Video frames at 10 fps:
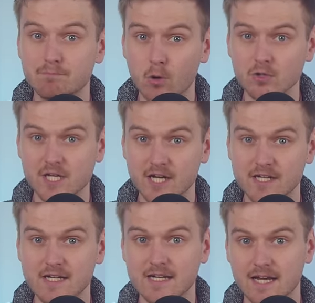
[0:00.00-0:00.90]
border,
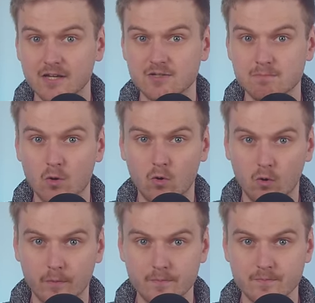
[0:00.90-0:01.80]
and
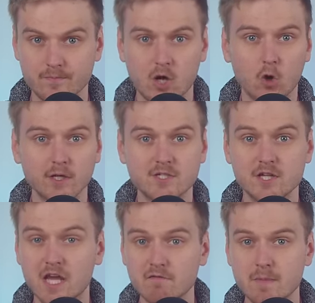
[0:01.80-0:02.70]
more. According to
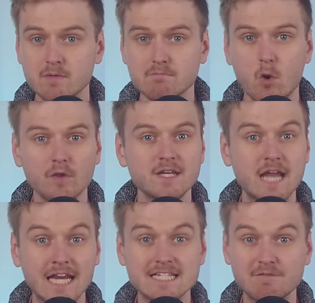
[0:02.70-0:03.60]
the government, more than
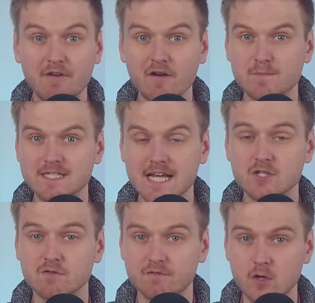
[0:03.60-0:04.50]

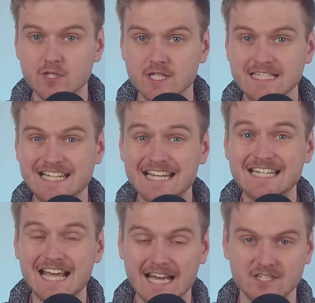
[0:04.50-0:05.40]
95% of voters said
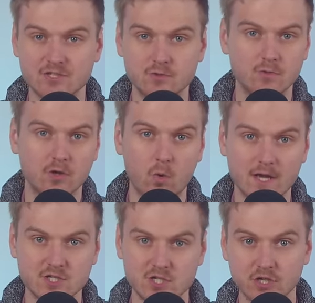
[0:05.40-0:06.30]
yes to the
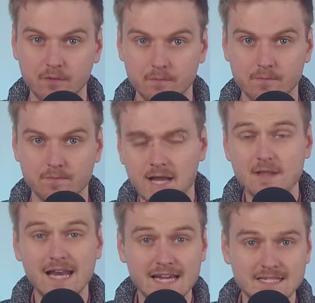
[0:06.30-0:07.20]
question. In the
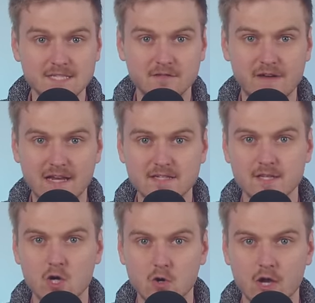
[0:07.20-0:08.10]
latest event in
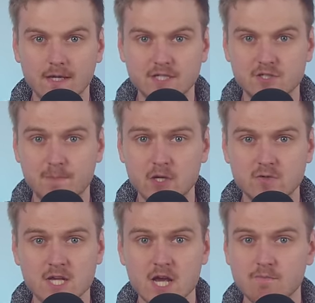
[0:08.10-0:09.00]
the ongoing
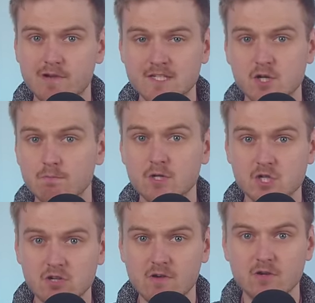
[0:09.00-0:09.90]
dispute, President
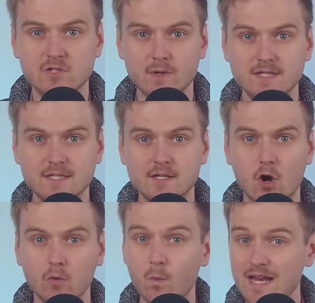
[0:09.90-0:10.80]
Maduro tweeted
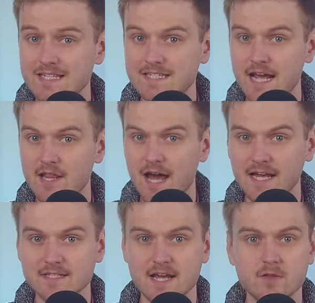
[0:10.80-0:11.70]
on Wednesday
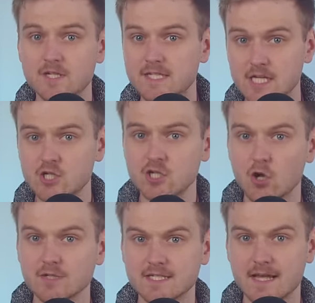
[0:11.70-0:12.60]
that the decision
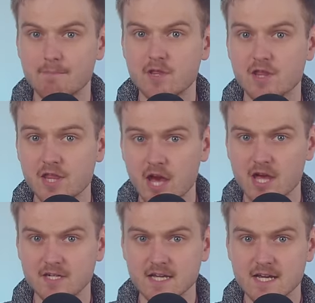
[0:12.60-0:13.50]
on December the
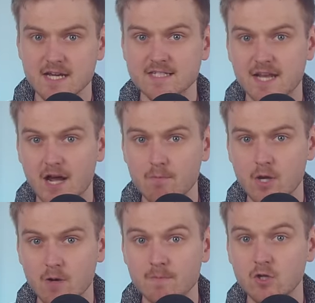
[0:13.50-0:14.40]
3rd has now
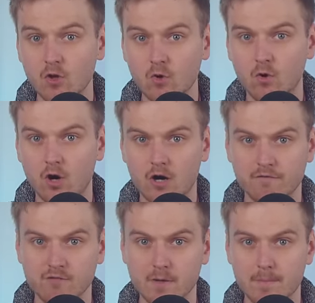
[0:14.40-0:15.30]
become the law
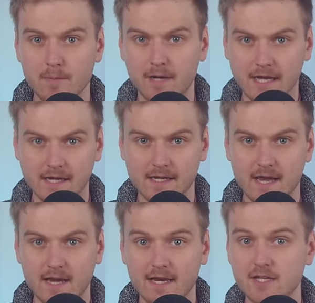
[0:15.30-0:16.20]
of the republic,
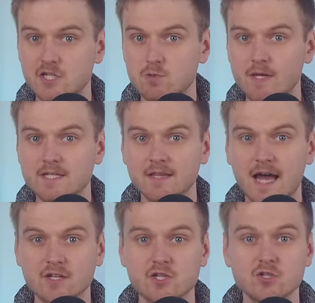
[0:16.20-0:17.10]
later tweeting
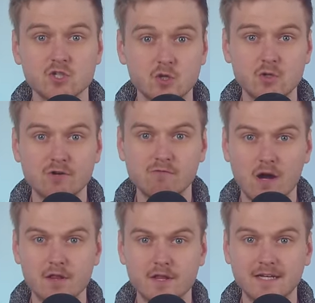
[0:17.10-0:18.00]
that sooner
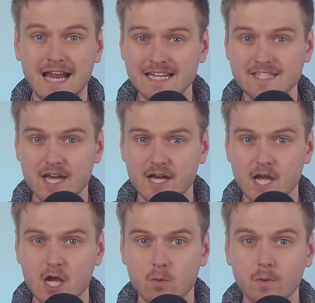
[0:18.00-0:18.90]
rather than later
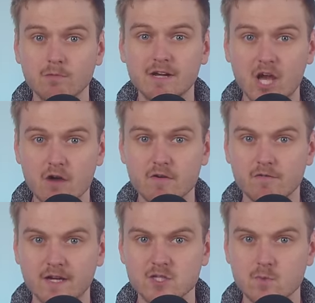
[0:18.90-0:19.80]
we will recover
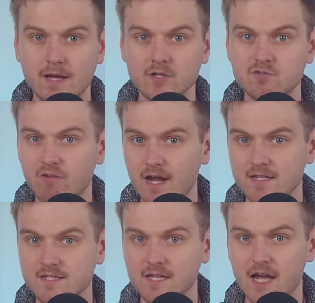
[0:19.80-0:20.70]
Venezuela's
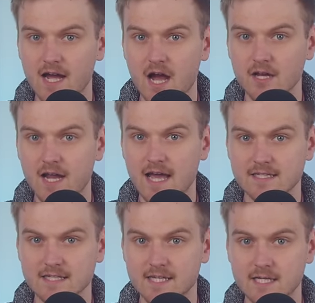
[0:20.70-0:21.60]
rights to Guyana
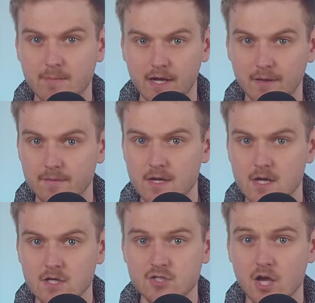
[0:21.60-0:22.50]
Essequiba.
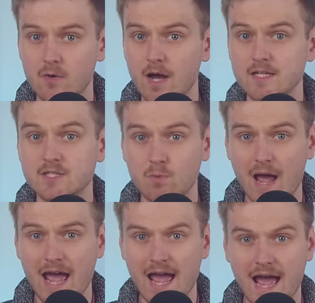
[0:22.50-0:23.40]
So I
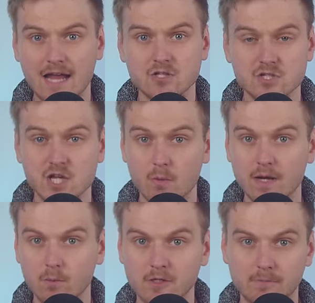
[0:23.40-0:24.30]
swear, and so
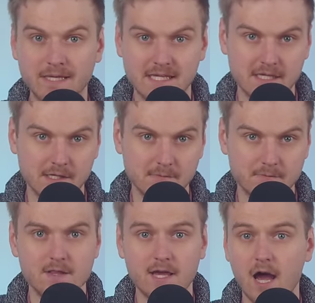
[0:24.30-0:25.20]
it will be. The